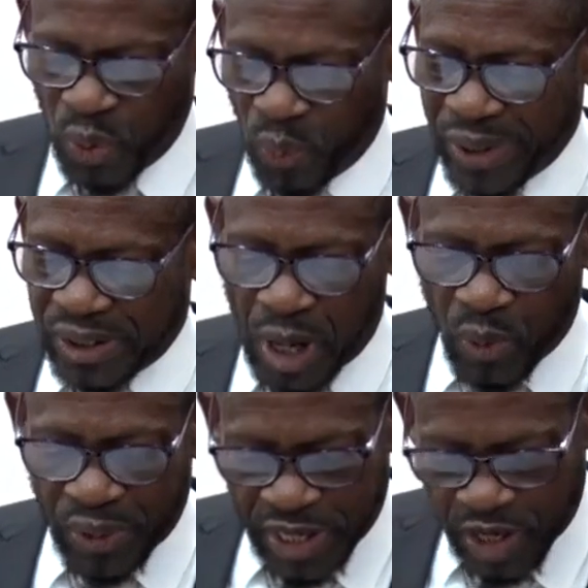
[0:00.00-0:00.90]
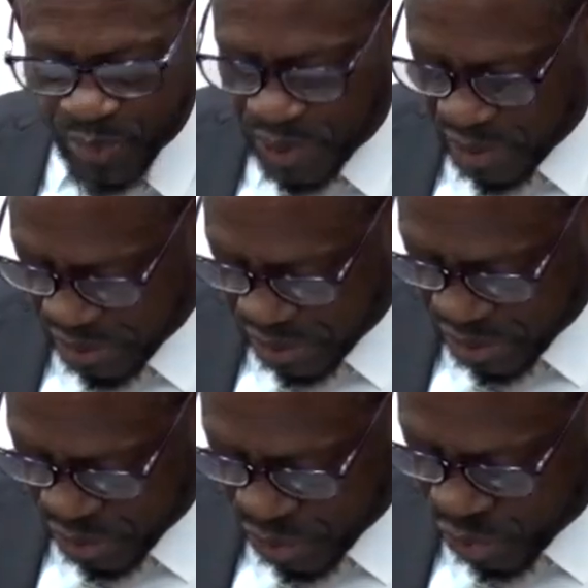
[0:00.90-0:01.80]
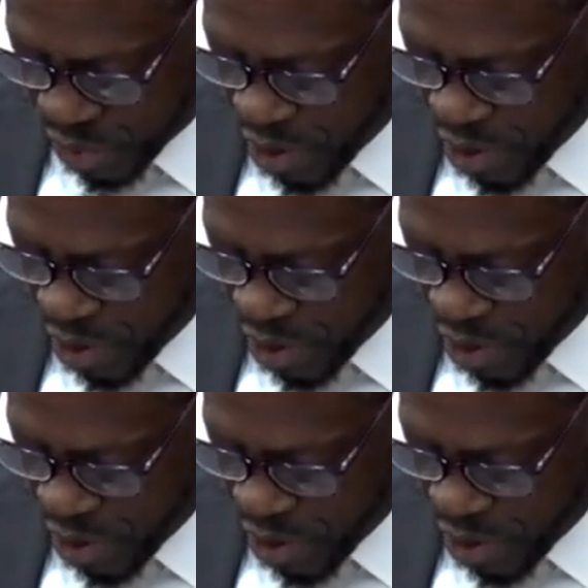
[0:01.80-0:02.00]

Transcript: we are now able to